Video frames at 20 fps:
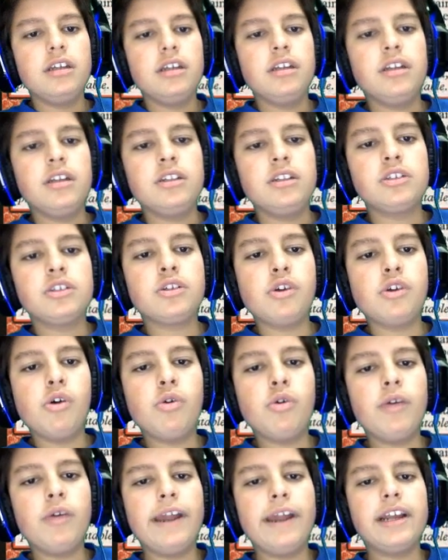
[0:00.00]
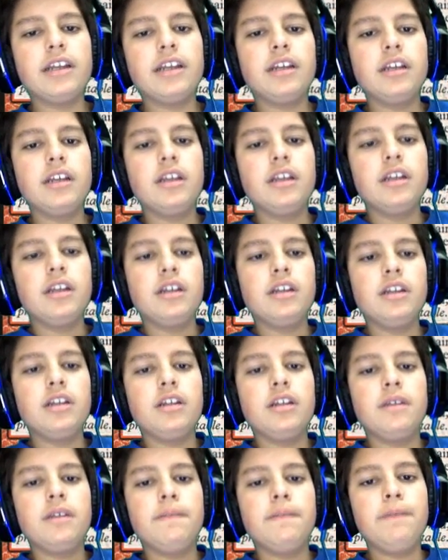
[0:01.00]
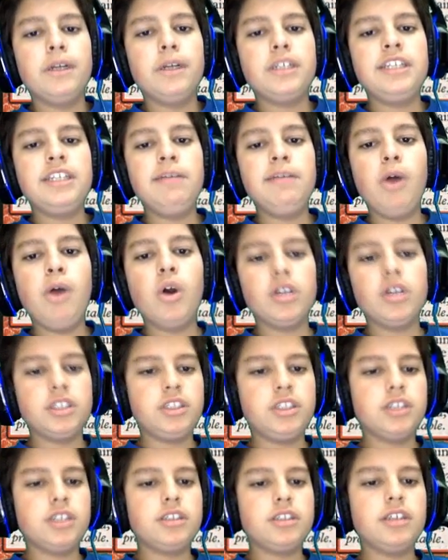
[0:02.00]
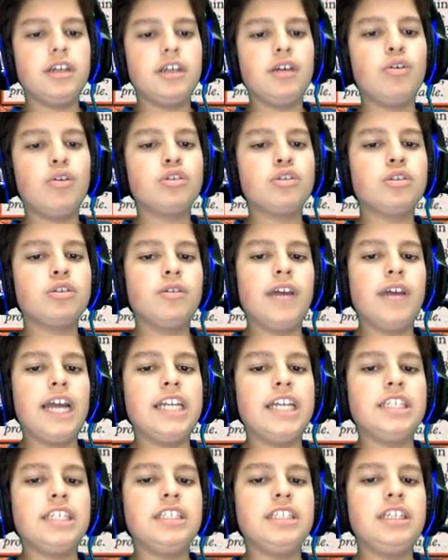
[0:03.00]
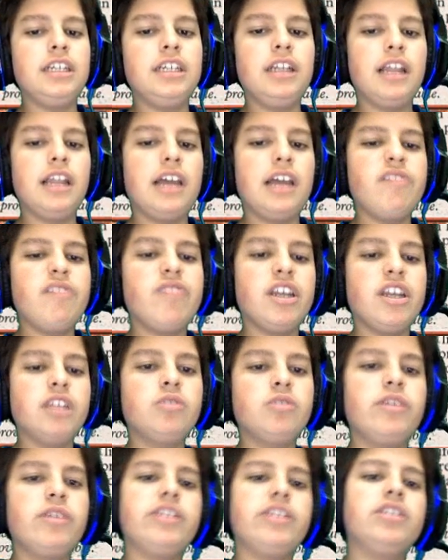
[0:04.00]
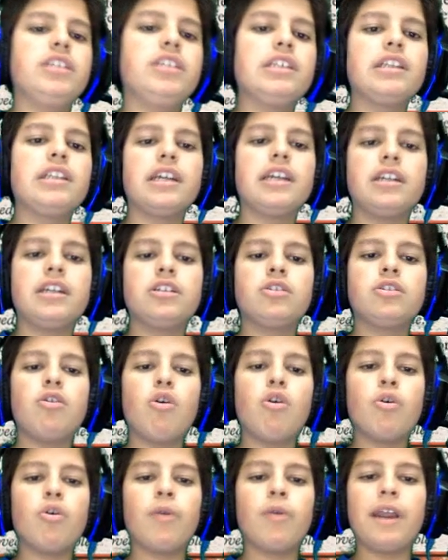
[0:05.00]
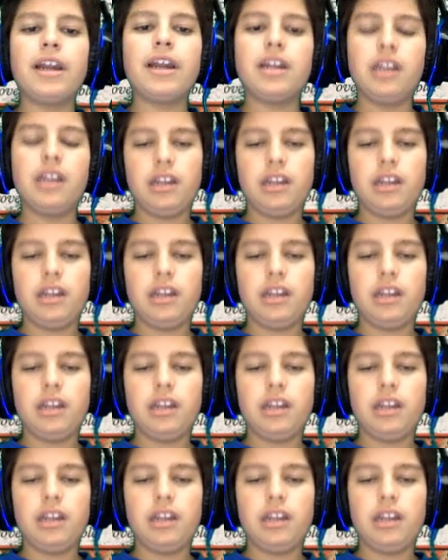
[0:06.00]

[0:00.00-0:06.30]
Skullcrack. But Tybalt is just also anti-life gain strategy, like Skullcrack.